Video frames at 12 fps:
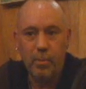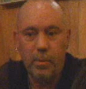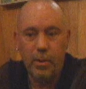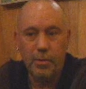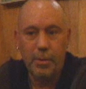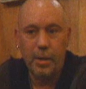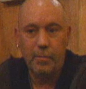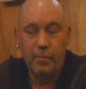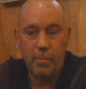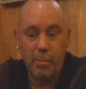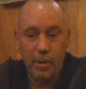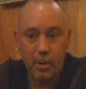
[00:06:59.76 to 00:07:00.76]
one thing
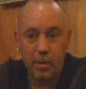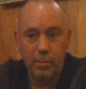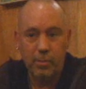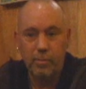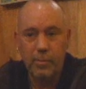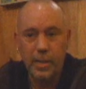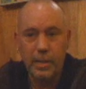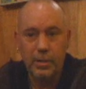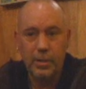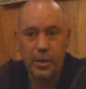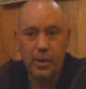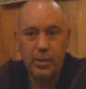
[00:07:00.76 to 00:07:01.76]
from my own
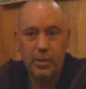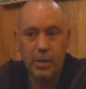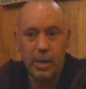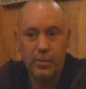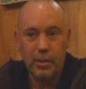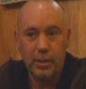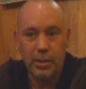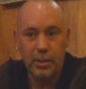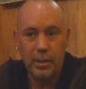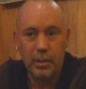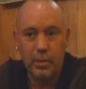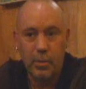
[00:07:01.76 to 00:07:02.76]
research, after
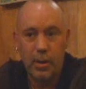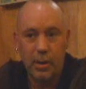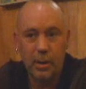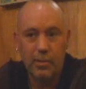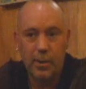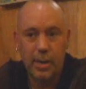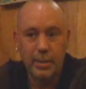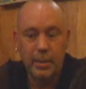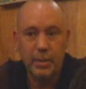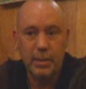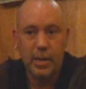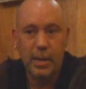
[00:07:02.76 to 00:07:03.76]
listening to what Oliver had
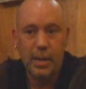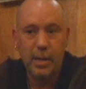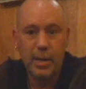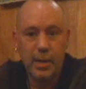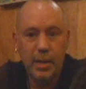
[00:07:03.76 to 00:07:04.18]
to say,